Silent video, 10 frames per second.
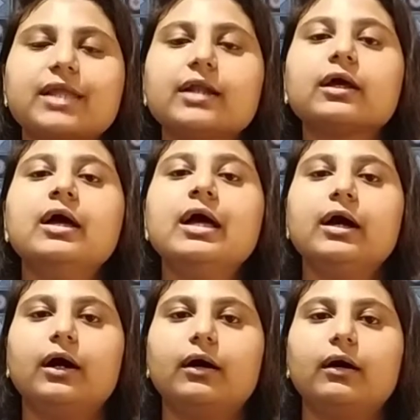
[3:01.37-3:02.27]
So like that,
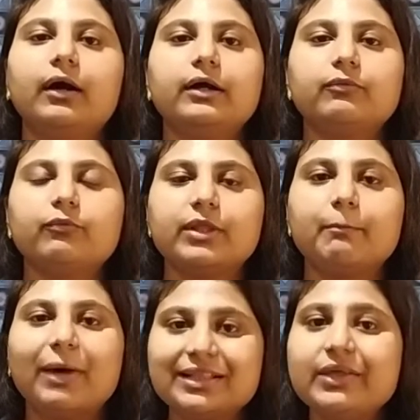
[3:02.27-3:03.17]
uh, uh,
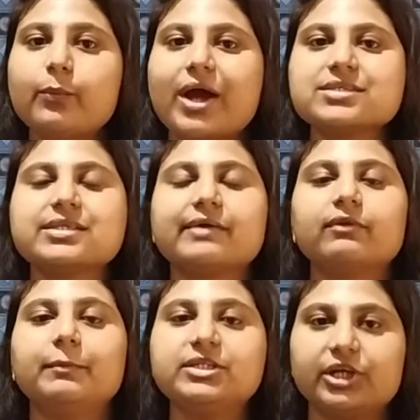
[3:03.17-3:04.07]
monthly wise, they
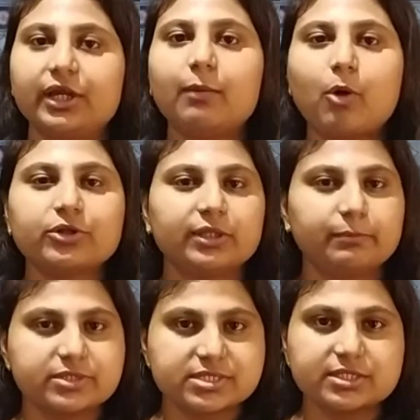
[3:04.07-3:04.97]
will be checking about their
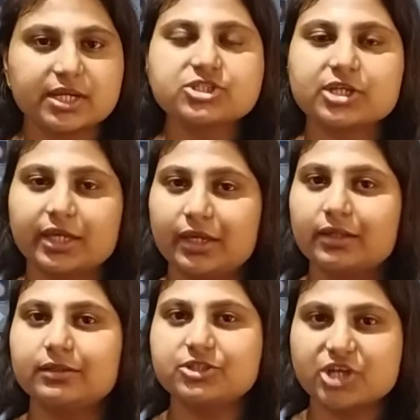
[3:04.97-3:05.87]
percentage,
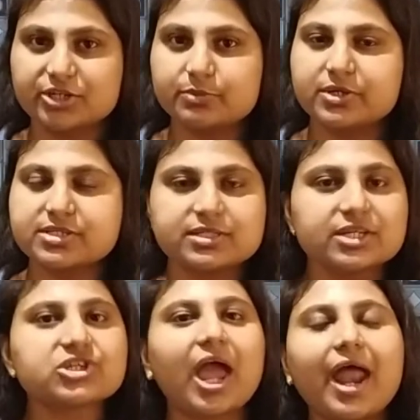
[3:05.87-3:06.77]
checking the gender
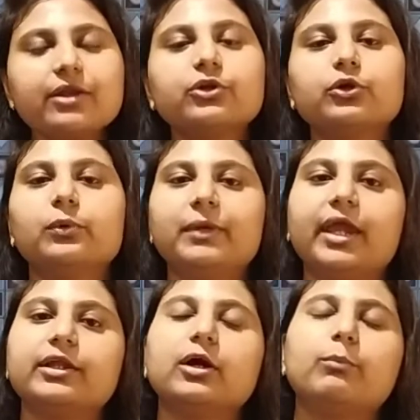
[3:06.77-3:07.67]
percentage, and you will be
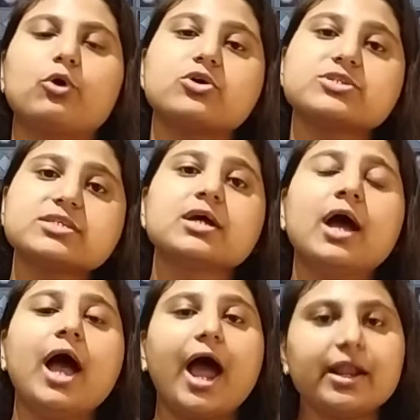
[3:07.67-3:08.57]
getting applauses
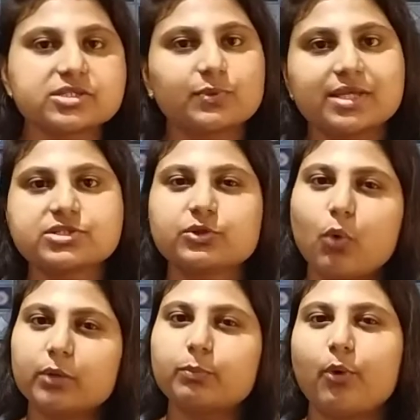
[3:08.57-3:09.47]
and as well as
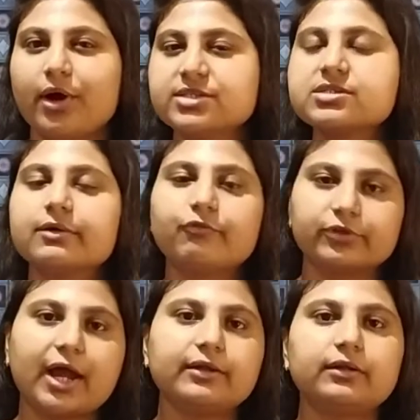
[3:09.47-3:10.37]
reward points
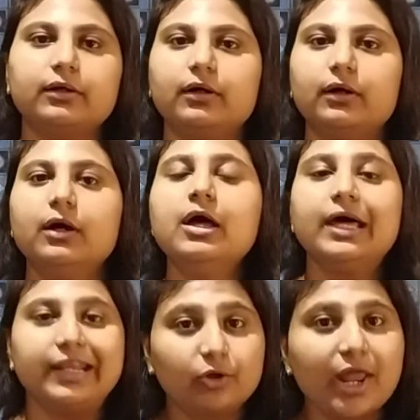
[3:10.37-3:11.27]
for that uh,
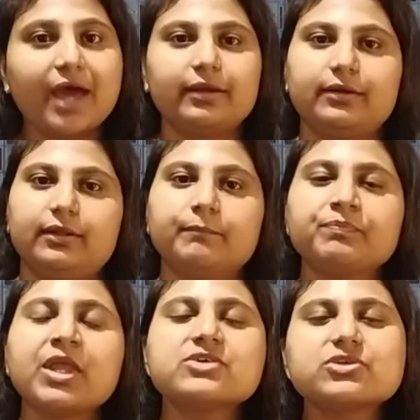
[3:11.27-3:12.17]
regularity.
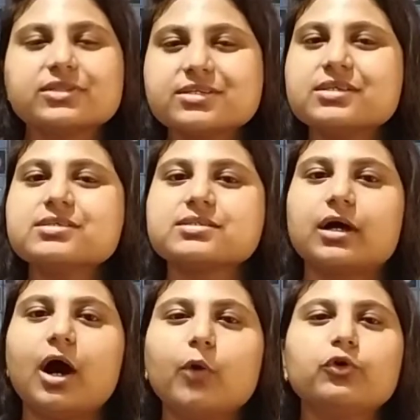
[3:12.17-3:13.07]
So this is
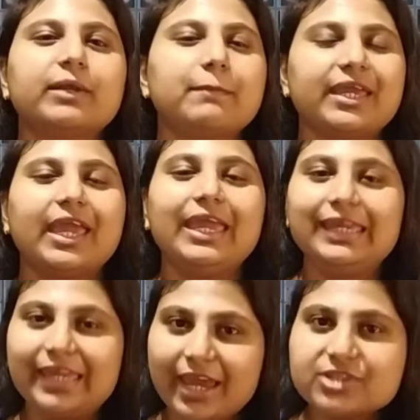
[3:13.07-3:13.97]
uh, how you can make
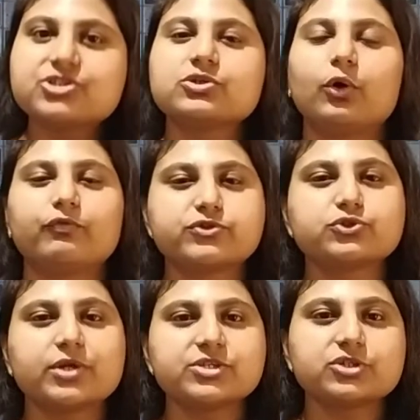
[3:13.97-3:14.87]
engage of
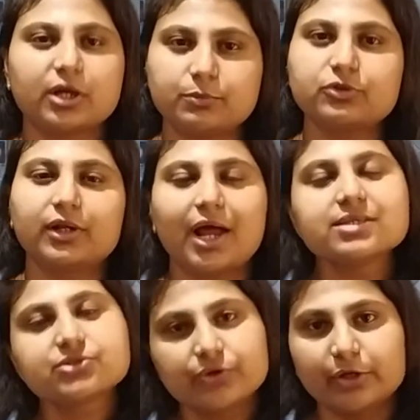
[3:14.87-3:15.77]
students to come to the
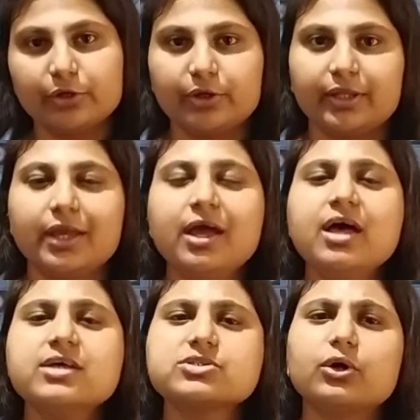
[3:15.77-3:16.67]
class regularly.
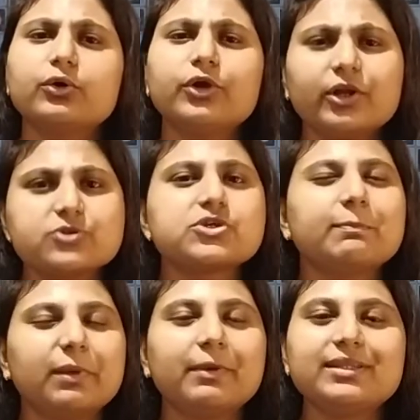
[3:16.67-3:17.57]
So you can also
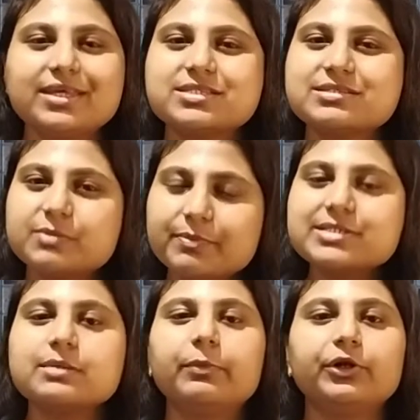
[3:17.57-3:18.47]
implement these
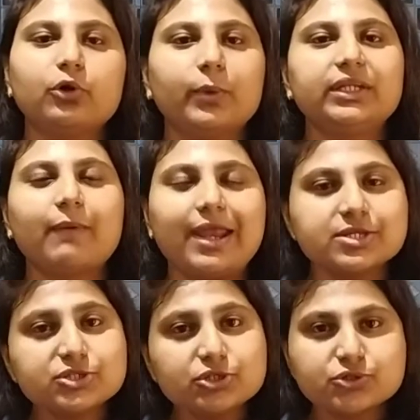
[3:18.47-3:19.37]
simple, simple innovative
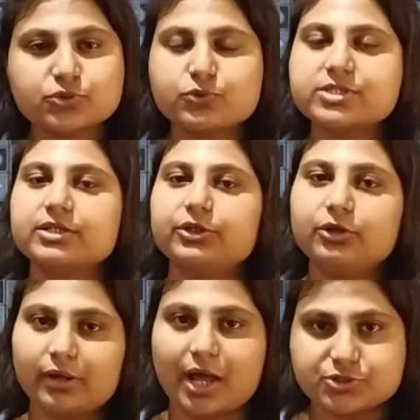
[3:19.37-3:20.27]
ideas in your schools and in
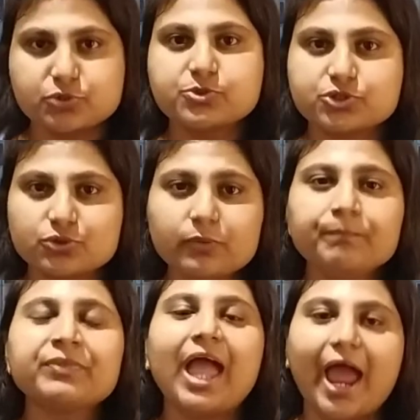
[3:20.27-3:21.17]
your classrooms too.
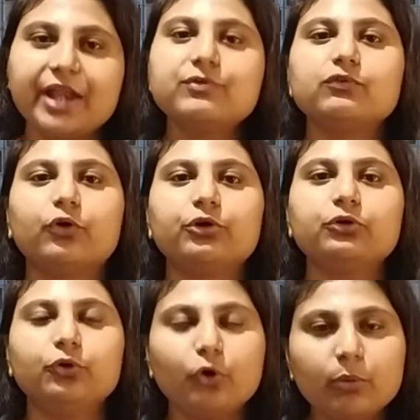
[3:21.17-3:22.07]
And if you
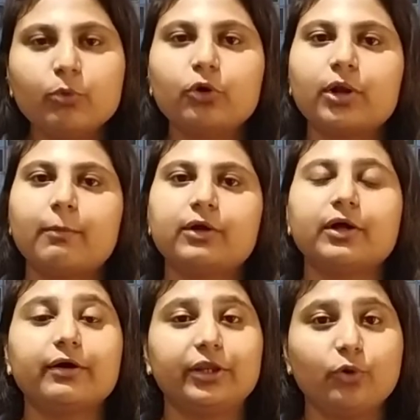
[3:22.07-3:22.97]
wanted to know more
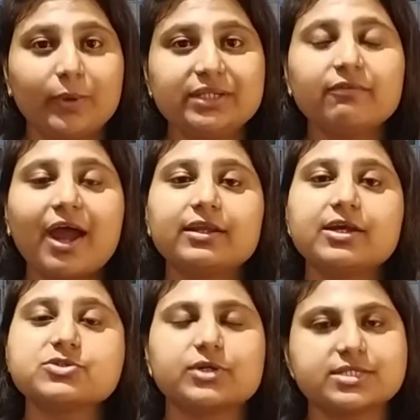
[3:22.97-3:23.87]
about our innovative
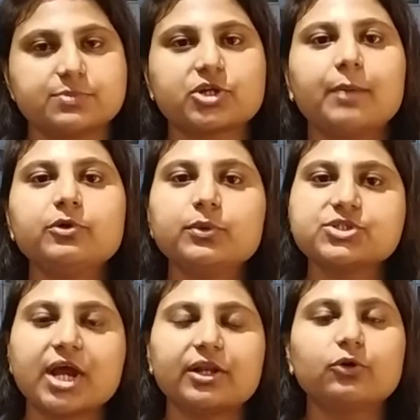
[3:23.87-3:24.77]
ideas, you can subscribe to
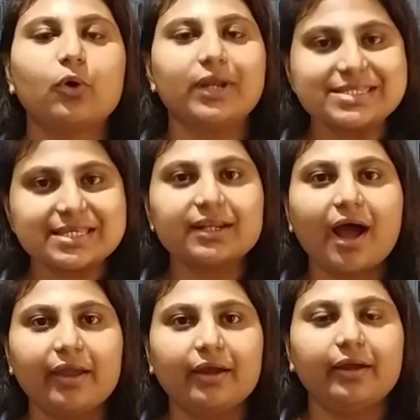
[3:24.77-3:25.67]
our channel called
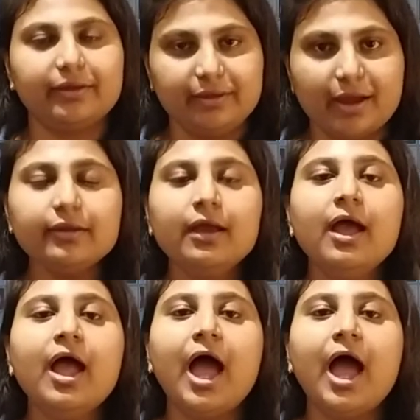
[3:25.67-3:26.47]
ZIIEI.